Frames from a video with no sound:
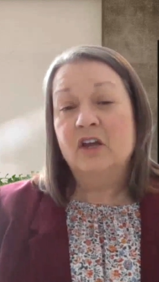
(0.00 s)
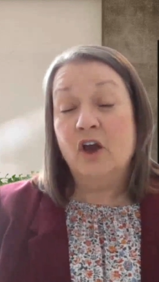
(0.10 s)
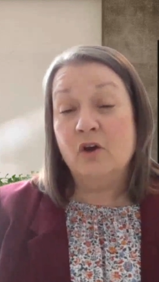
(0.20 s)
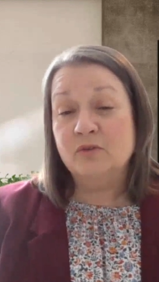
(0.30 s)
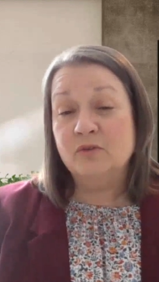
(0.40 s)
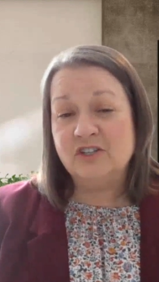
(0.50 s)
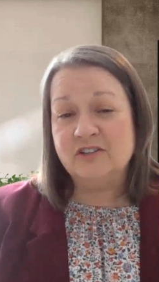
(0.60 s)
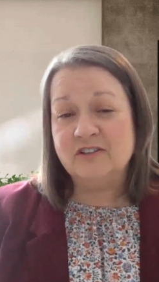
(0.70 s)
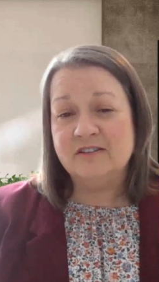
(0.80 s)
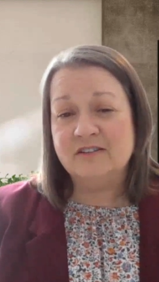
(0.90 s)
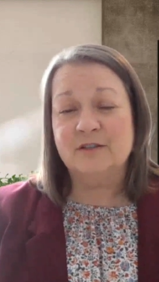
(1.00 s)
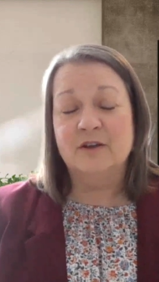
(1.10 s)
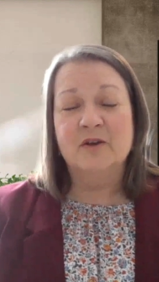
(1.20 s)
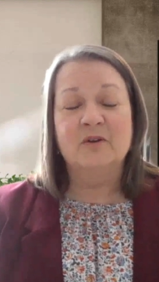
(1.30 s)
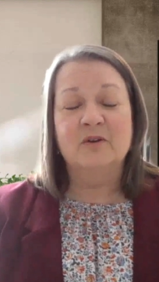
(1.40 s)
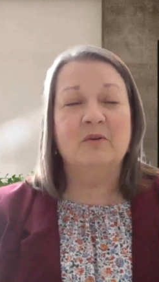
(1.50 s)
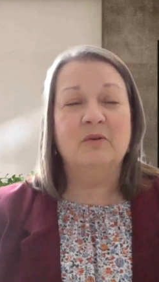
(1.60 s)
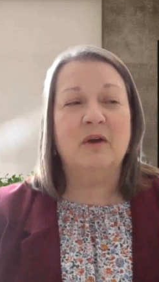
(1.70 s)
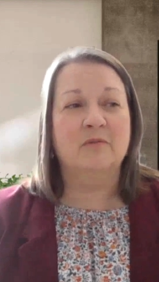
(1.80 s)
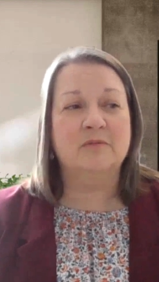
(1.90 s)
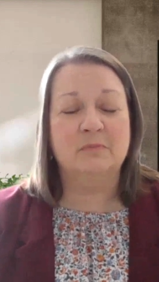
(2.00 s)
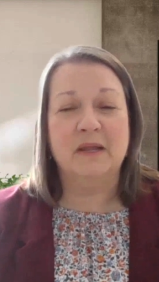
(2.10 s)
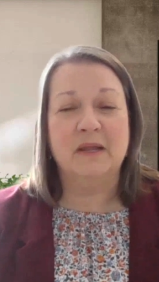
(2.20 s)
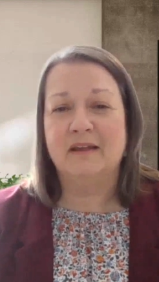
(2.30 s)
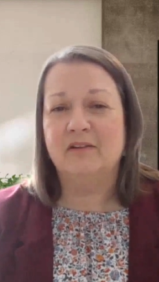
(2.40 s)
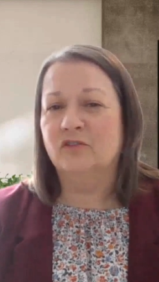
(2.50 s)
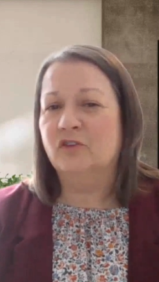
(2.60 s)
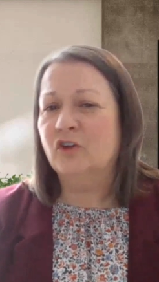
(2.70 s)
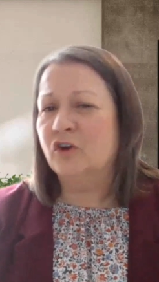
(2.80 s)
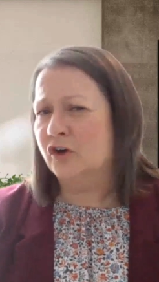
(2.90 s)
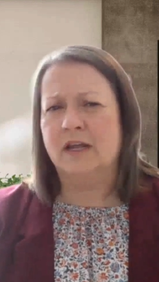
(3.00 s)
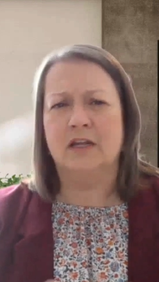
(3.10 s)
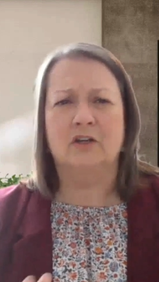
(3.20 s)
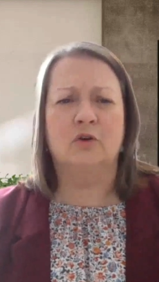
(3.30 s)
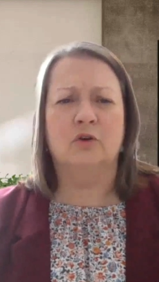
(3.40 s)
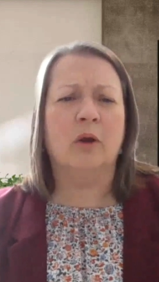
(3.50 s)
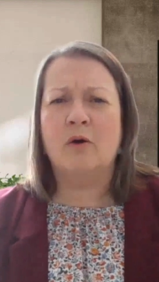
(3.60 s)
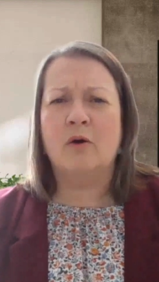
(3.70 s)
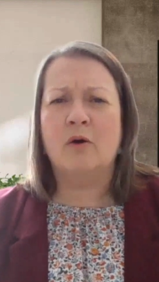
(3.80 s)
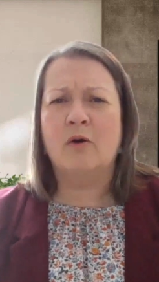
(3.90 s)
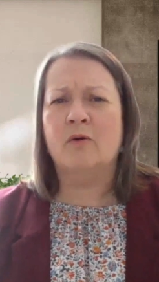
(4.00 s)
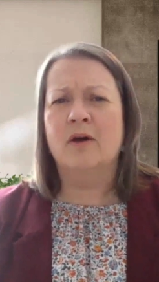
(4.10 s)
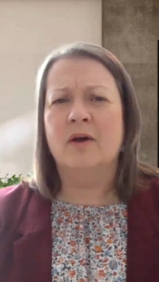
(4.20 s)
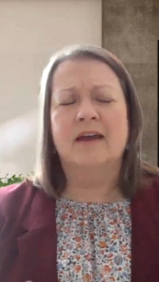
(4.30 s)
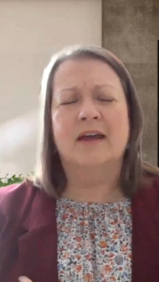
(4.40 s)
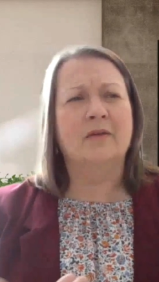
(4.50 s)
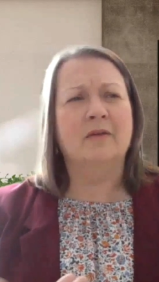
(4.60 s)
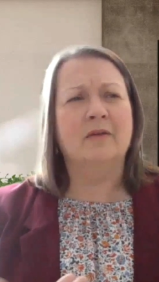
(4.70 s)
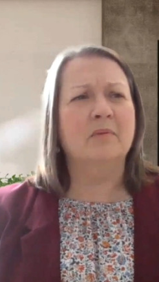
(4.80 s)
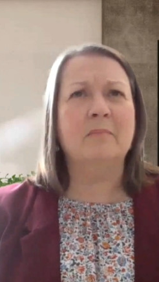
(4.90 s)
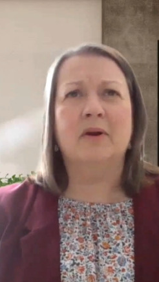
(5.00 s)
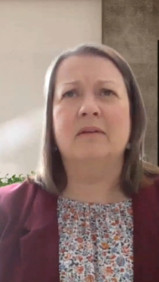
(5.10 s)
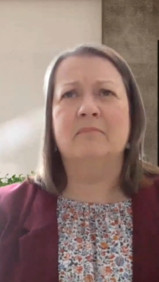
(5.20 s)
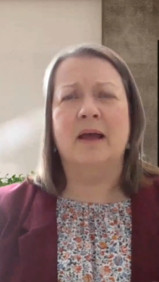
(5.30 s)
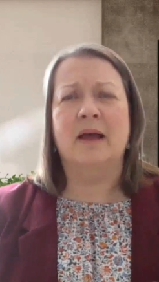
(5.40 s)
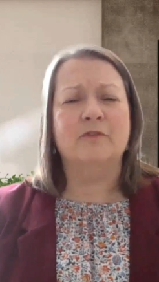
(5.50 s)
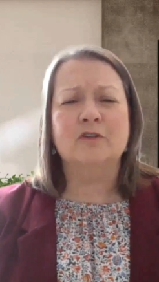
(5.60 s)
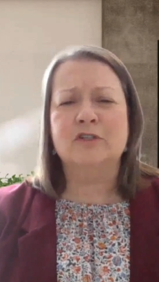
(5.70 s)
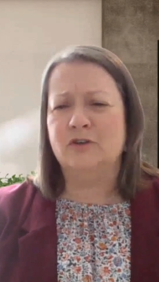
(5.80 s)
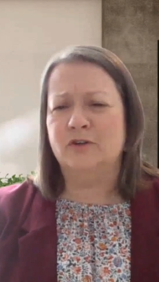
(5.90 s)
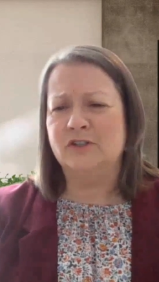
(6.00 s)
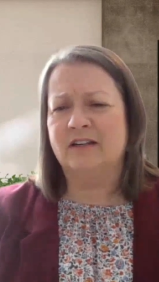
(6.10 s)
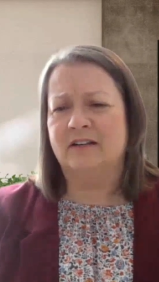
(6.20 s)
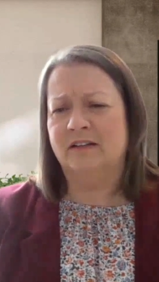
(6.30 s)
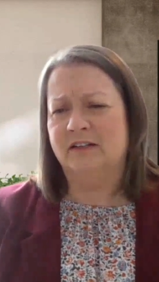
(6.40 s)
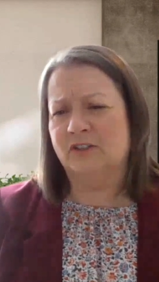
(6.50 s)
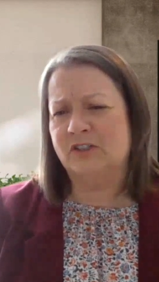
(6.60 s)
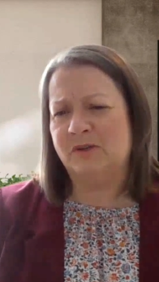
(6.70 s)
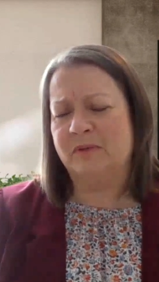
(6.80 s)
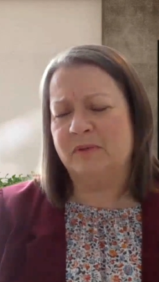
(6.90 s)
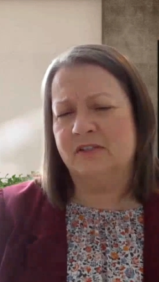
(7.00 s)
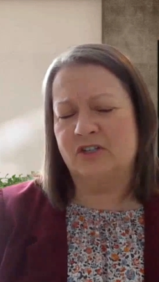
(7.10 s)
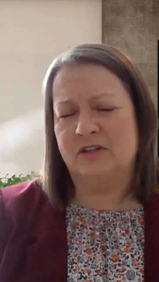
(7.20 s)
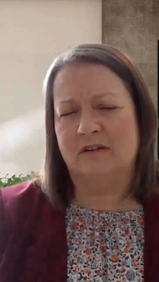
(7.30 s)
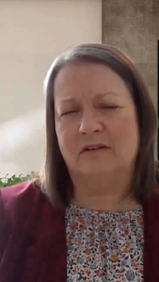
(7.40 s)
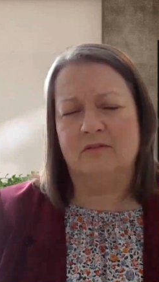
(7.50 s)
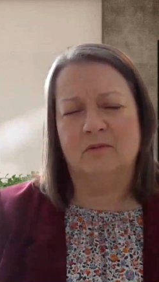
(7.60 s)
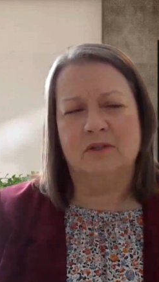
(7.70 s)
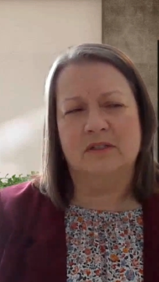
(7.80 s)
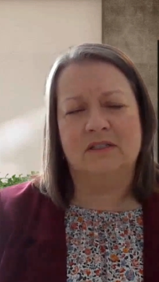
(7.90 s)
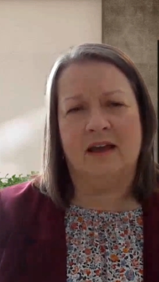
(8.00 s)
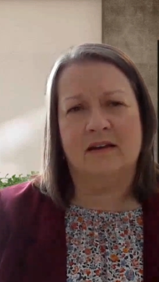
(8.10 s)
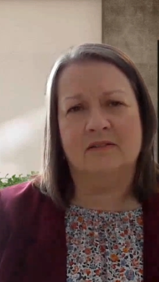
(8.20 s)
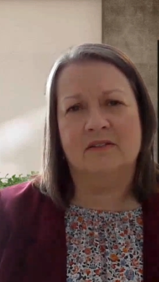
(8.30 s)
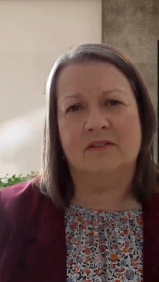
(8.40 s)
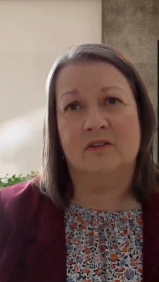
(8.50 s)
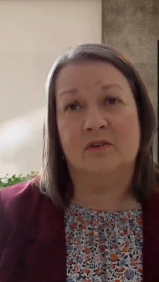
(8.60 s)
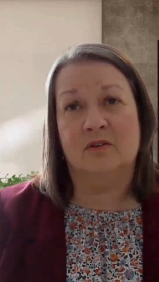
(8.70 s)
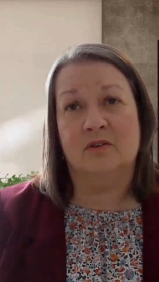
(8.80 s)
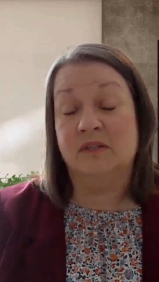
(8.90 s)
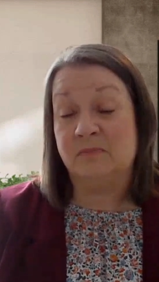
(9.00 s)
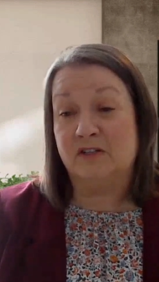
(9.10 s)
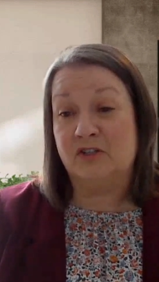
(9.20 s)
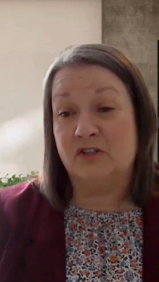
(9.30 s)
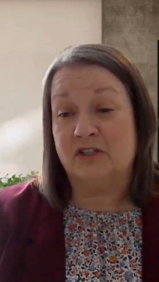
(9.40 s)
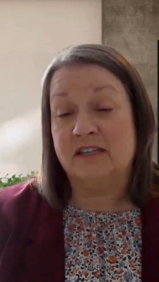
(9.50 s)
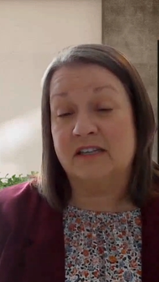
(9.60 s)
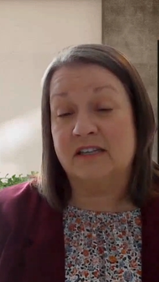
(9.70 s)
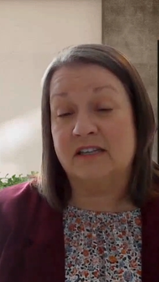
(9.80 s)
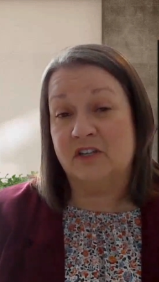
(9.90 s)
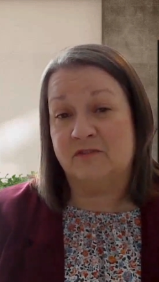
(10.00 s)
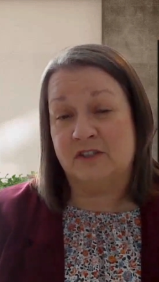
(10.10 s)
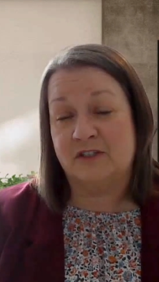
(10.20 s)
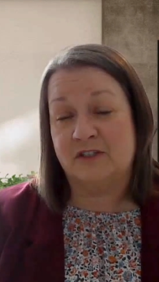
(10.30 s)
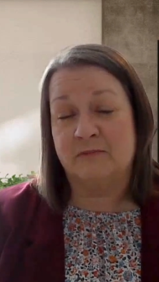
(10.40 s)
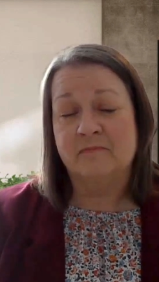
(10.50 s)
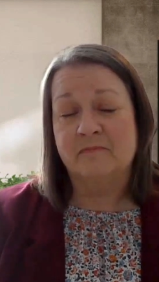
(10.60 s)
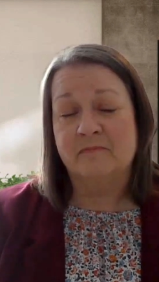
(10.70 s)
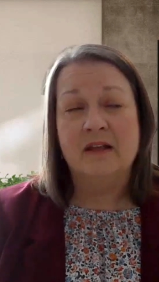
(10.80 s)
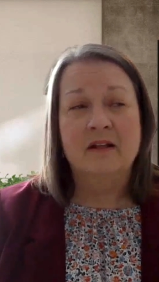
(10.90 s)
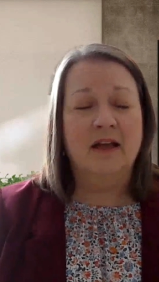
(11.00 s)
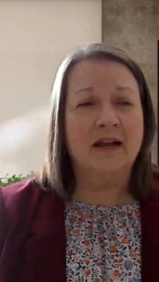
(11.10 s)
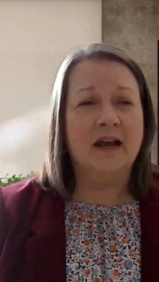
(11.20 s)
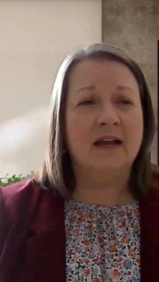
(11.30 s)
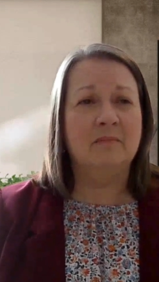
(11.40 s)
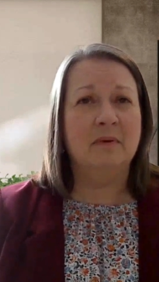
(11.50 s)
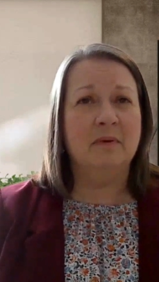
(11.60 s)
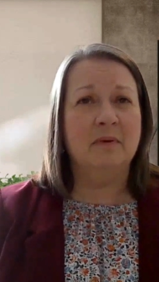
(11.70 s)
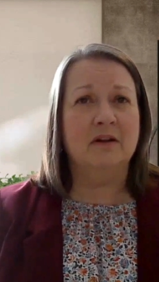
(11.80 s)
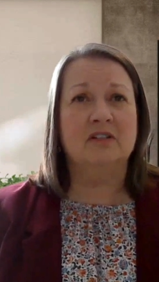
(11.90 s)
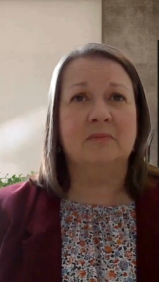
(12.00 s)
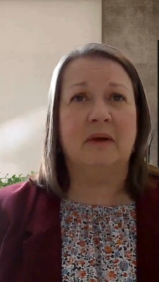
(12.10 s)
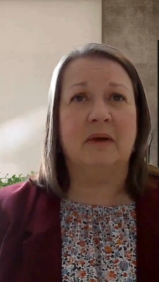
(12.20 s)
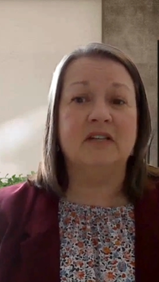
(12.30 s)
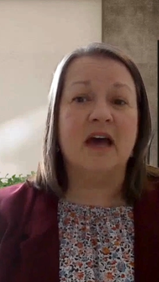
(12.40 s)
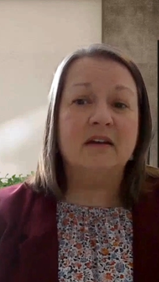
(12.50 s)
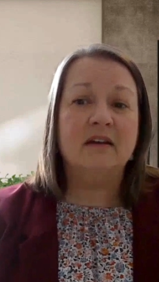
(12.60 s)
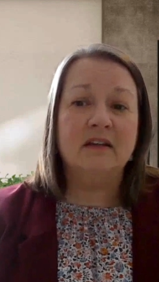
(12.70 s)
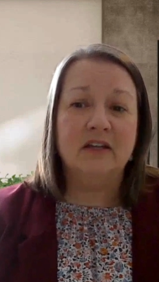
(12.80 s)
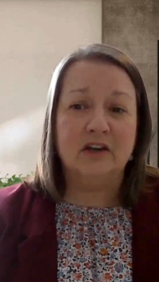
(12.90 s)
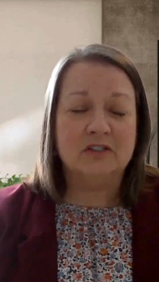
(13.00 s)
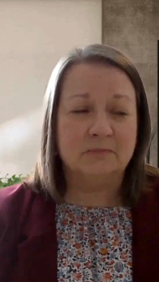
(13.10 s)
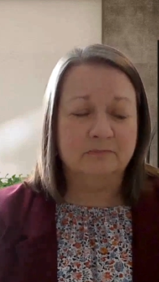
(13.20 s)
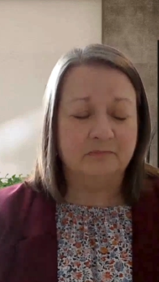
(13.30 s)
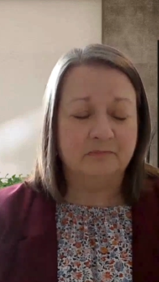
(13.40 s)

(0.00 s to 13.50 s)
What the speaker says: coaches who helped me learn and grow. And I remember my first nursing leadership position was as the risk manager and safety officer. And I had been a nurse about 10 years